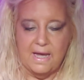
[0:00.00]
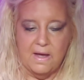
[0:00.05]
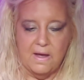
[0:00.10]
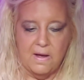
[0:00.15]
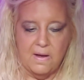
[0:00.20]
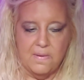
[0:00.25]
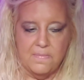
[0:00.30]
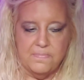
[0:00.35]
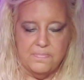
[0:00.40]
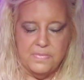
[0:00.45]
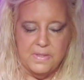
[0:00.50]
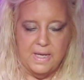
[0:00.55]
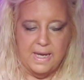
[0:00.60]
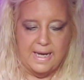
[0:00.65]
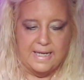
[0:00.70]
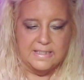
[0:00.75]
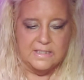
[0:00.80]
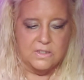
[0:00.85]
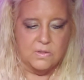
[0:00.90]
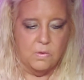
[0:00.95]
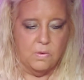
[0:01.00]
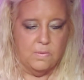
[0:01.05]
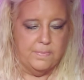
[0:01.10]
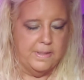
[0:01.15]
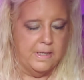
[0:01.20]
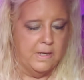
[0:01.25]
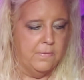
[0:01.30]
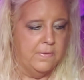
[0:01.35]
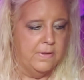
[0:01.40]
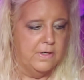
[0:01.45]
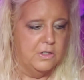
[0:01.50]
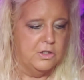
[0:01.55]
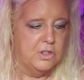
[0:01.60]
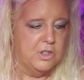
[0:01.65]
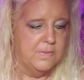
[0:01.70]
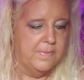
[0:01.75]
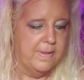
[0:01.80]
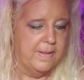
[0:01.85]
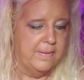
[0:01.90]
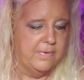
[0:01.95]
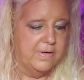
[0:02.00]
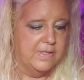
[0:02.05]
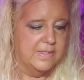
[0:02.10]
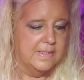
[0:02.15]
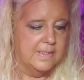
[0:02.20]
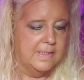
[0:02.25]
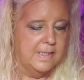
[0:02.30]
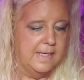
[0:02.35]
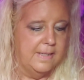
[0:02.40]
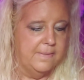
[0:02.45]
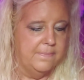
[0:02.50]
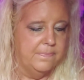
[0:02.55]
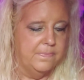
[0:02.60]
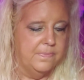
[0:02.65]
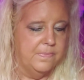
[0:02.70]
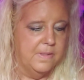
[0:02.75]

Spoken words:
a Scorpio energy may resonate.